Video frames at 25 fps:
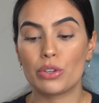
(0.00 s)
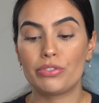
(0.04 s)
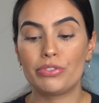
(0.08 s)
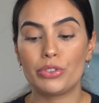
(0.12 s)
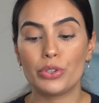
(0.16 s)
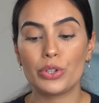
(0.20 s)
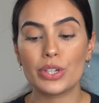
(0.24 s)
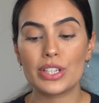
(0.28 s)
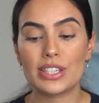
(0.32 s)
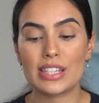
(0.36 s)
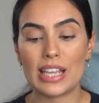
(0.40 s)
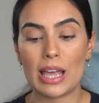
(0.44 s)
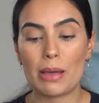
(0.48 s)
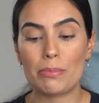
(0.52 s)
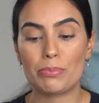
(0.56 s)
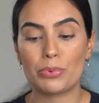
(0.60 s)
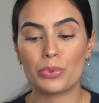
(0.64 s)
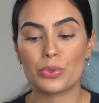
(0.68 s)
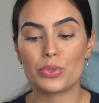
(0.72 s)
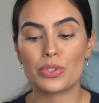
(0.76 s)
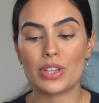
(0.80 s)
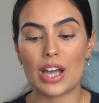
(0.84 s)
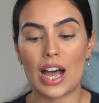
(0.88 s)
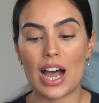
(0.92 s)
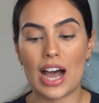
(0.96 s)
a few
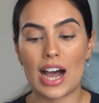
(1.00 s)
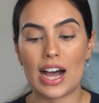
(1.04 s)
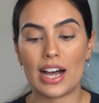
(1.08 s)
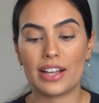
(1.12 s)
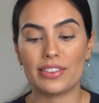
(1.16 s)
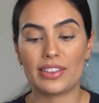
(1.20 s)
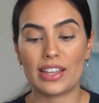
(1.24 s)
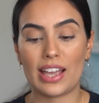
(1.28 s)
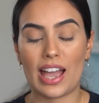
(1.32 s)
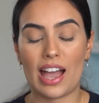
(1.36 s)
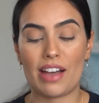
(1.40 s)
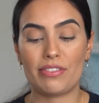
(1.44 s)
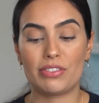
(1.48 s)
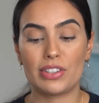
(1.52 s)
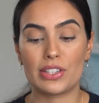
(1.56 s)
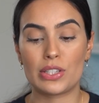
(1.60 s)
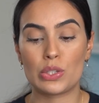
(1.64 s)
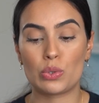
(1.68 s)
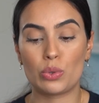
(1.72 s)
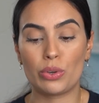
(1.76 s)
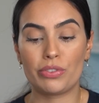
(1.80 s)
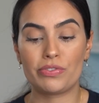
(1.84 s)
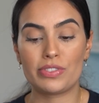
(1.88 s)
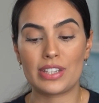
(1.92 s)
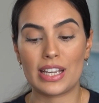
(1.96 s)
examples are, they have the
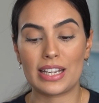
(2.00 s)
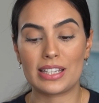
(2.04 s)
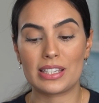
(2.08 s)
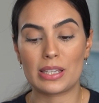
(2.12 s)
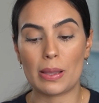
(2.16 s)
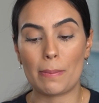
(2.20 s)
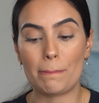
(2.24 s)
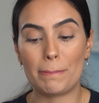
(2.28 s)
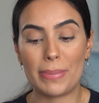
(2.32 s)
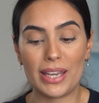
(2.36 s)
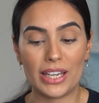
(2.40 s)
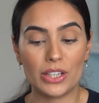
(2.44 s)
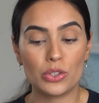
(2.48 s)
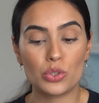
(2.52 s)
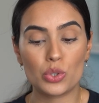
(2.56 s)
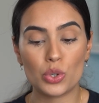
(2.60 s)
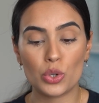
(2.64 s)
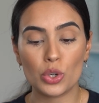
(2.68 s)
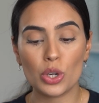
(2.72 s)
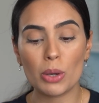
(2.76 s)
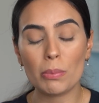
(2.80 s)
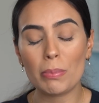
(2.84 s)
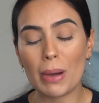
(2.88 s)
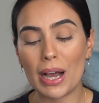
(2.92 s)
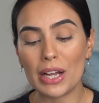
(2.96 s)
Swyftx Big
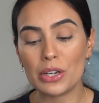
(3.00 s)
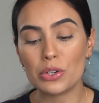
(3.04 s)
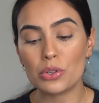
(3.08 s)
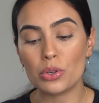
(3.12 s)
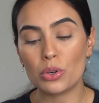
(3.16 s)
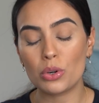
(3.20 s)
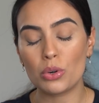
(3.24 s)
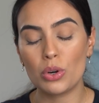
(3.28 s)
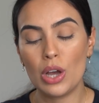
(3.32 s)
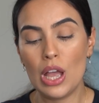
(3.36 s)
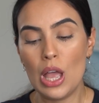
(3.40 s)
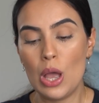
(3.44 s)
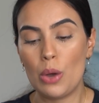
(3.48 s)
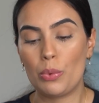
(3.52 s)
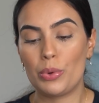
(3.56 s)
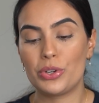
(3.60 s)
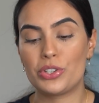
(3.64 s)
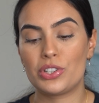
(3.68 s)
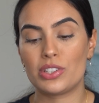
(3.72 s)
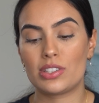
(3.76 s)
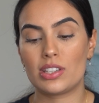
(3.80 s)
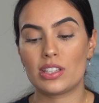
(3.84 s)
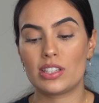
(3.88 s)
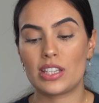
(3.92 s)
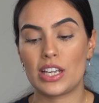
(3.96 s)
2 bundle, which
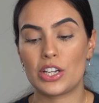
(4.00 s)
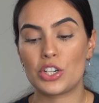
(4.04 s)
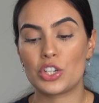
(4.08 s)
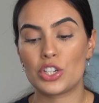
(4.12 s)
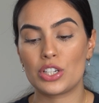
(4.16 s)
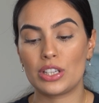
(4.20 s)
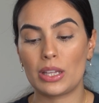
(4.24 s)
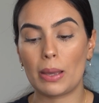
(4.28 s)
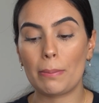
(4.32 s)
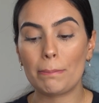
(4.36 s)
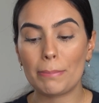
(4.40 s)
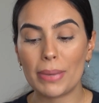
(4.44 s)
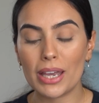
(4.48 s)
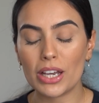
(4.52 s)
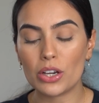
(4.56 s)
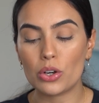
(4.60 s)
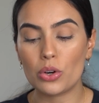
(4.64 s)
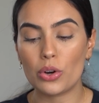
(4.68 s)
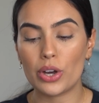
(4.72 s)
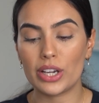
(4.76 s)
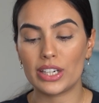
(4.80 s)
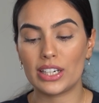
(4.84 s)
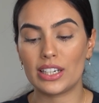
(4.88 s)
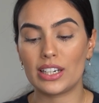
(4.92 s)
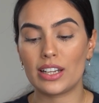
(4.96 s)
is essentially
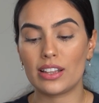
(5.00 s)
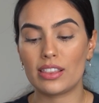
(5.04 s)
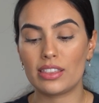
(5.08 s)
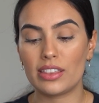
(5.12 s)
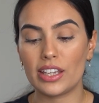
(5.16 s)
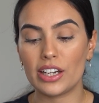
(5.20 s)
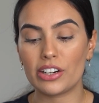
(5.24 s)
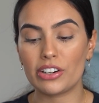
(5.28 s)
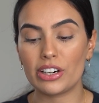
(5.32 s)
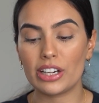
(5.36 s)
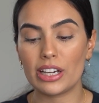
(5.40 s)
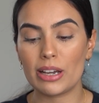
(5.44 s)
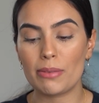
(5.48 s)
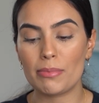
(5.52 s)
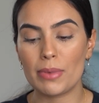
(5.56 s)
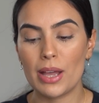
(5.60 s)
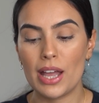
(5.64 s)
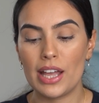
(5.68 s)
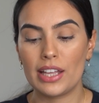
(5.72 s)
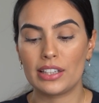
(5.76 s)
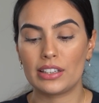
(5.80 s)
Bitcoin and Ethereum.